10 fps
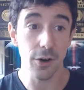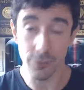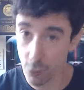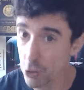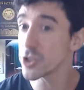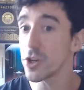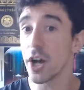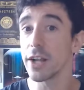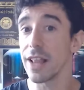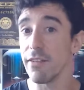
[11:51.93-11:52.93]
of course, you're
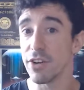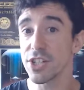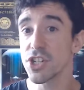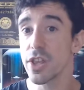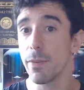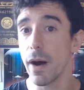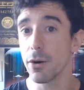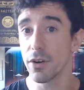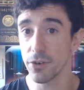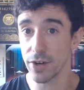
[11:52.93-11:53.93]
going to leverage the
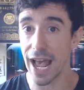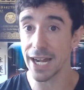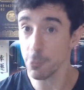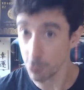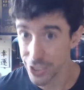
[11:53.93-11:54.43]
power of organic.